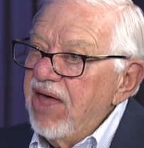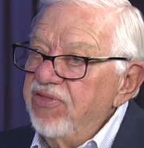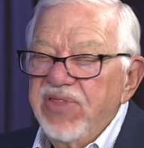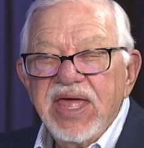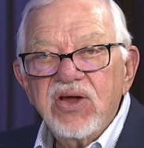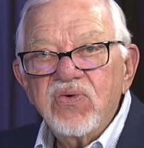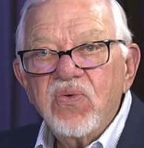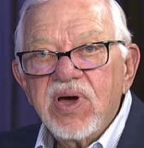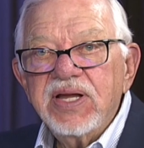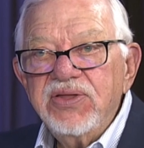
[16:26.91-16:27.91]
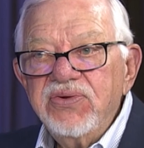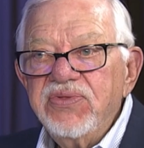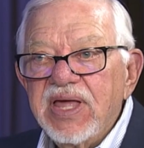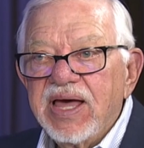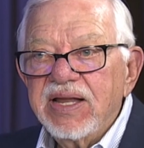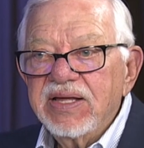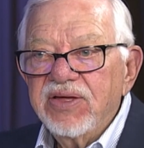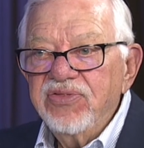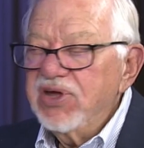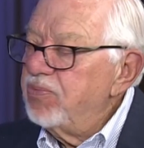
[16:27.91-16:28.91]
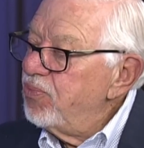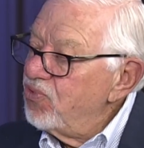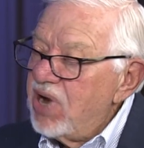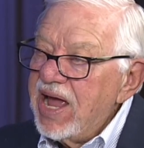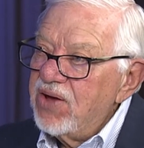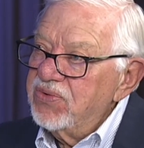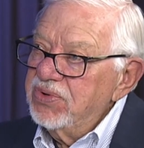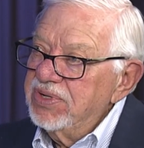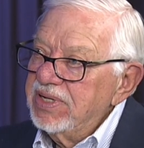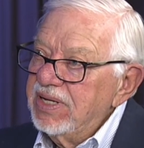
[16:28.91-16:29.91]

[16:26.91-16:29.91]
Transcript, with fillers: They don't want to do that. They're proud.